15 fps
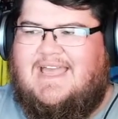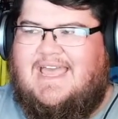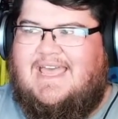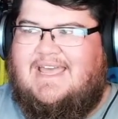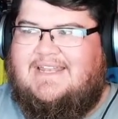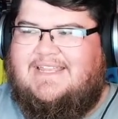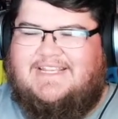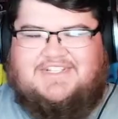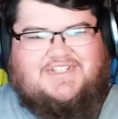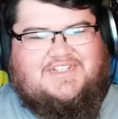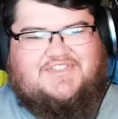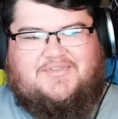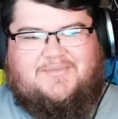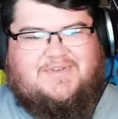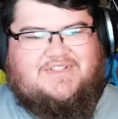And he's
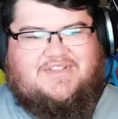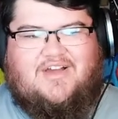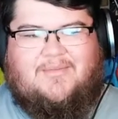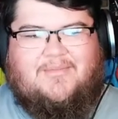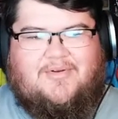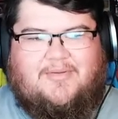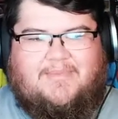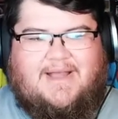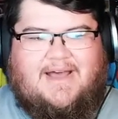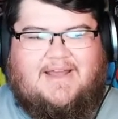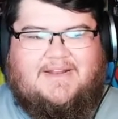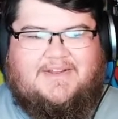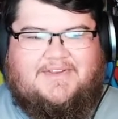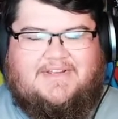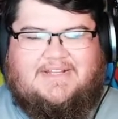just super somber about
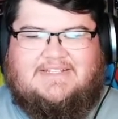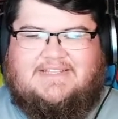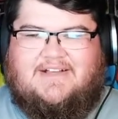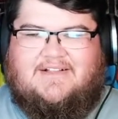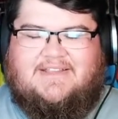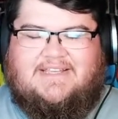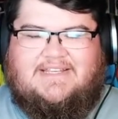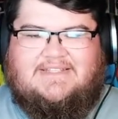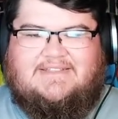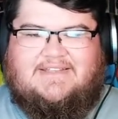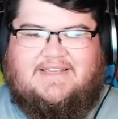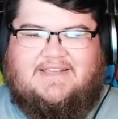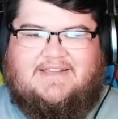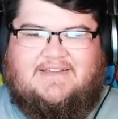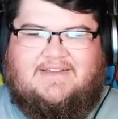it. You can tell he's,
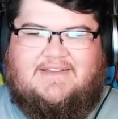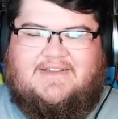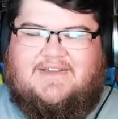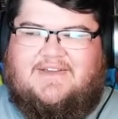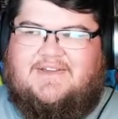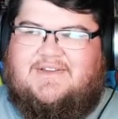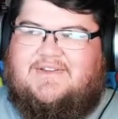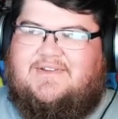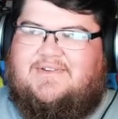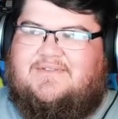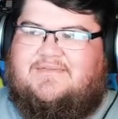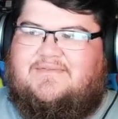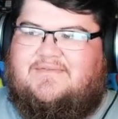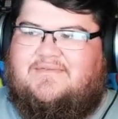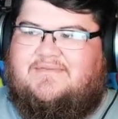like,
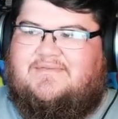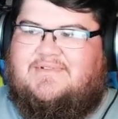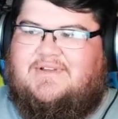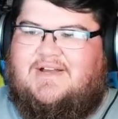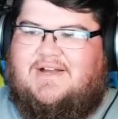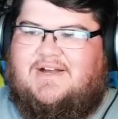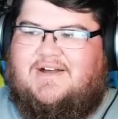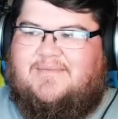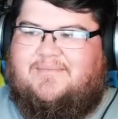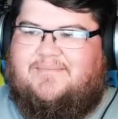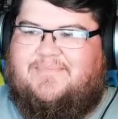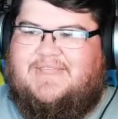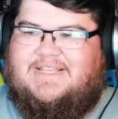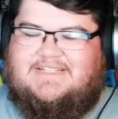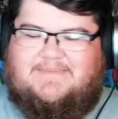um,
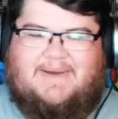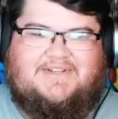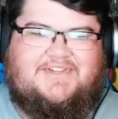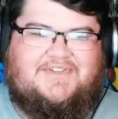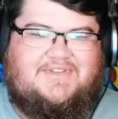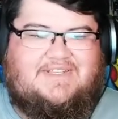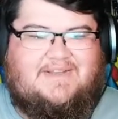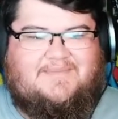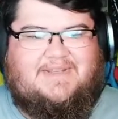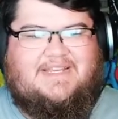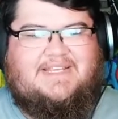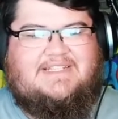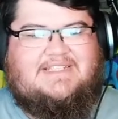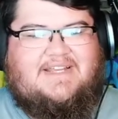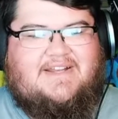he's about to do something
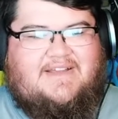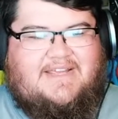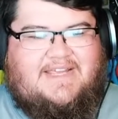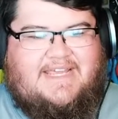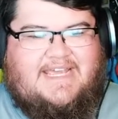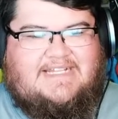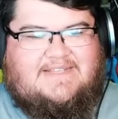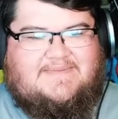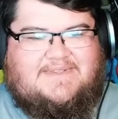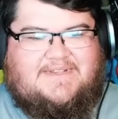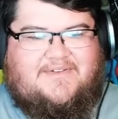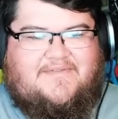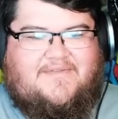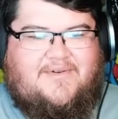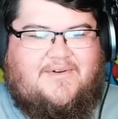he's gonna he hates
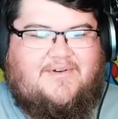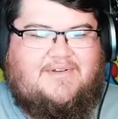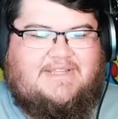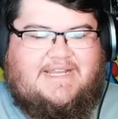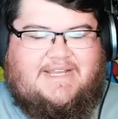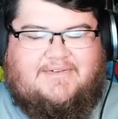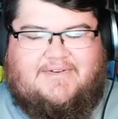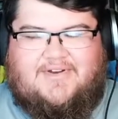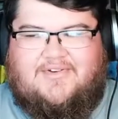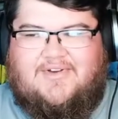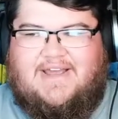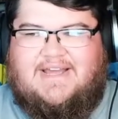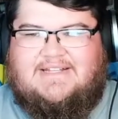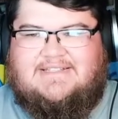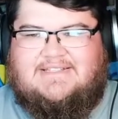himself for and that he
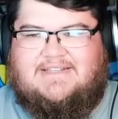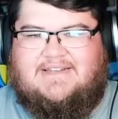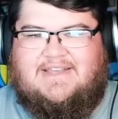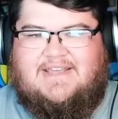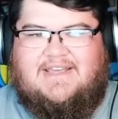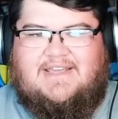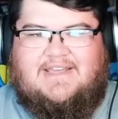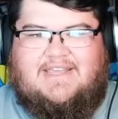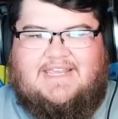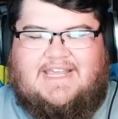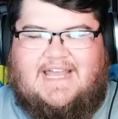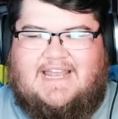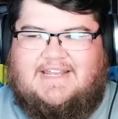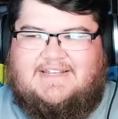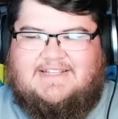regrets, and he
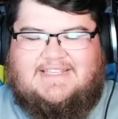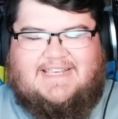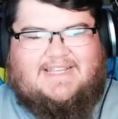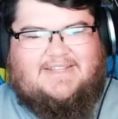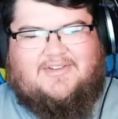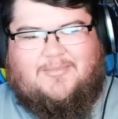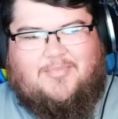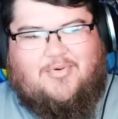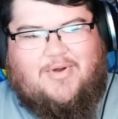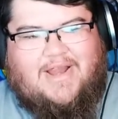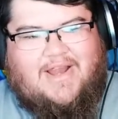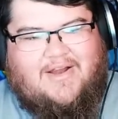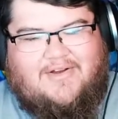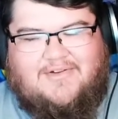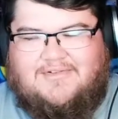kind of does like a little
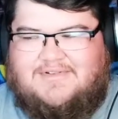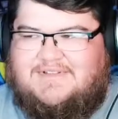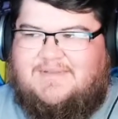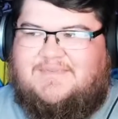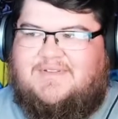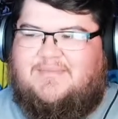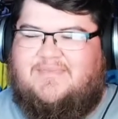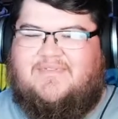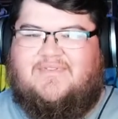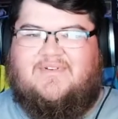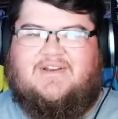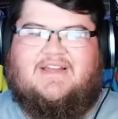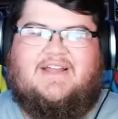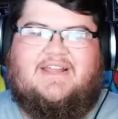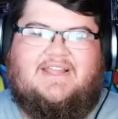prayer or something
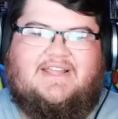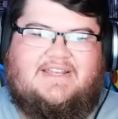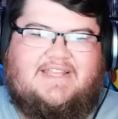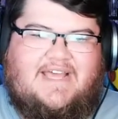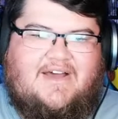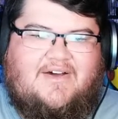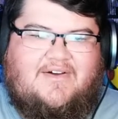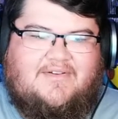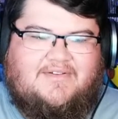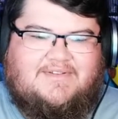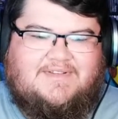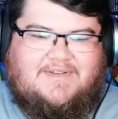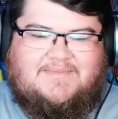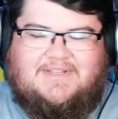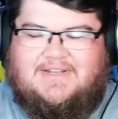before cutting it down or
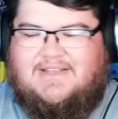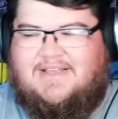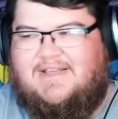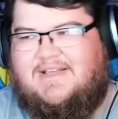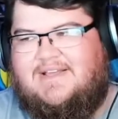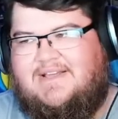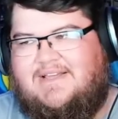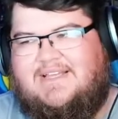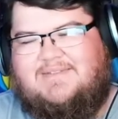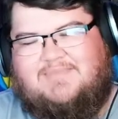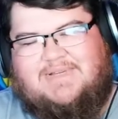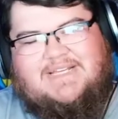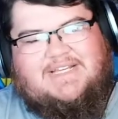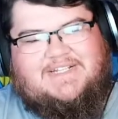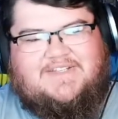something. It,
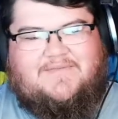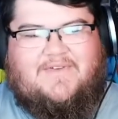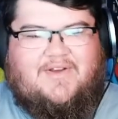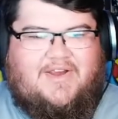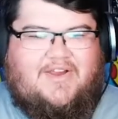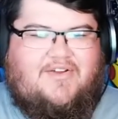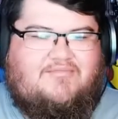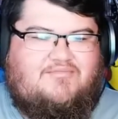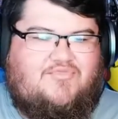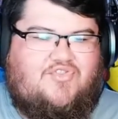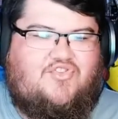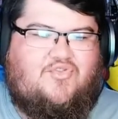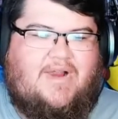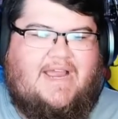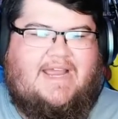it's a very
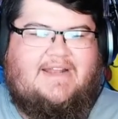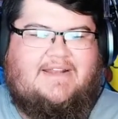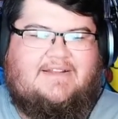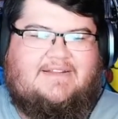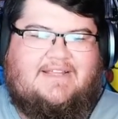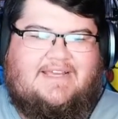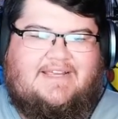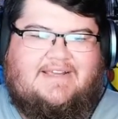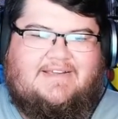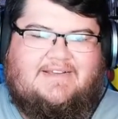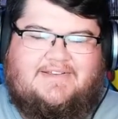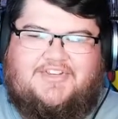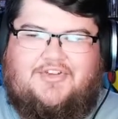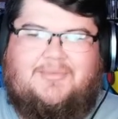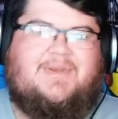great and like
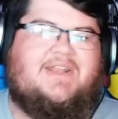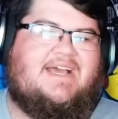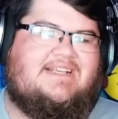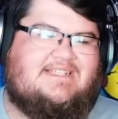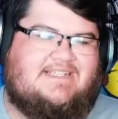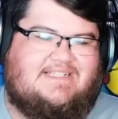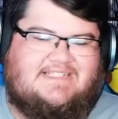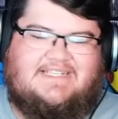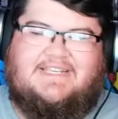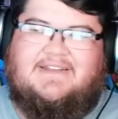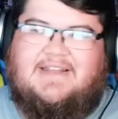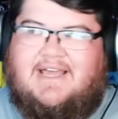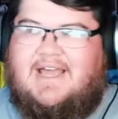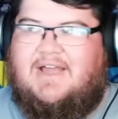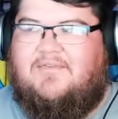humanizing
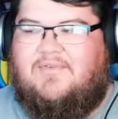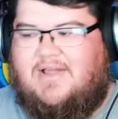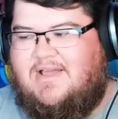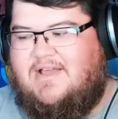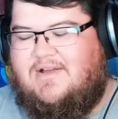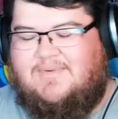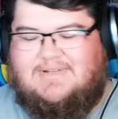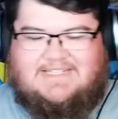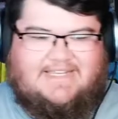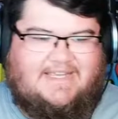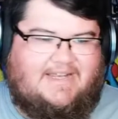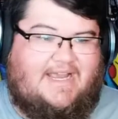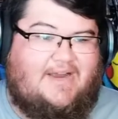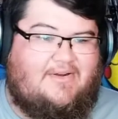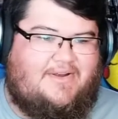scene. I re once
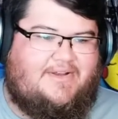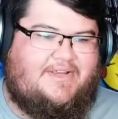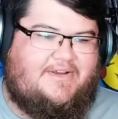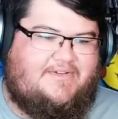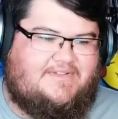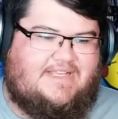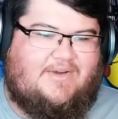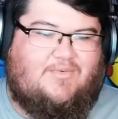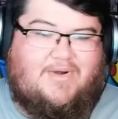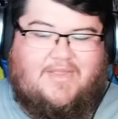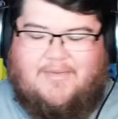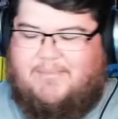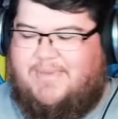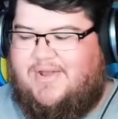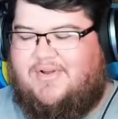again, Arondir is like one of
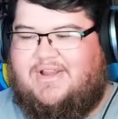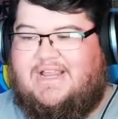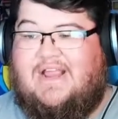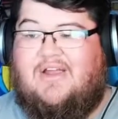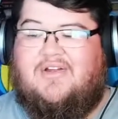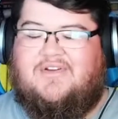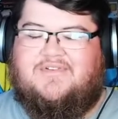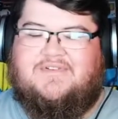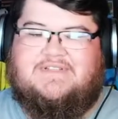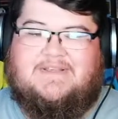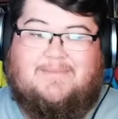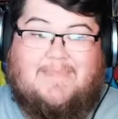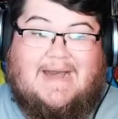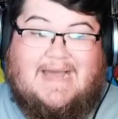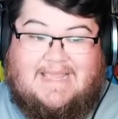the better characters
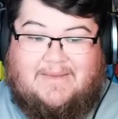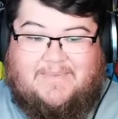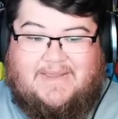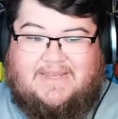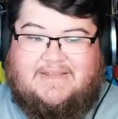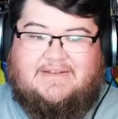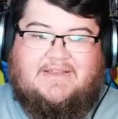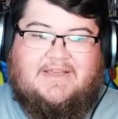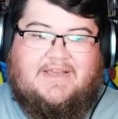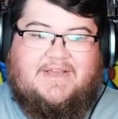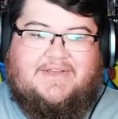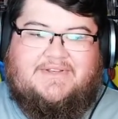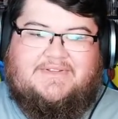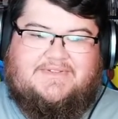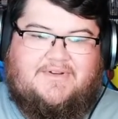in my opinion
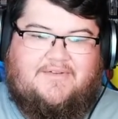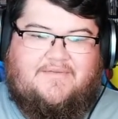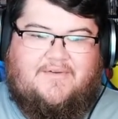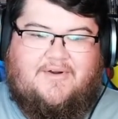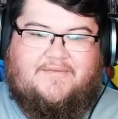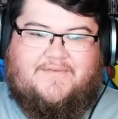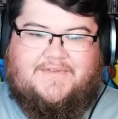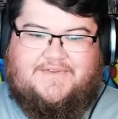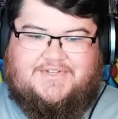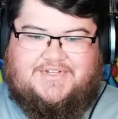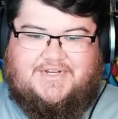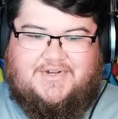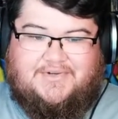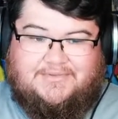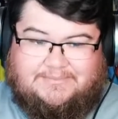so far for the
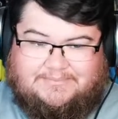show.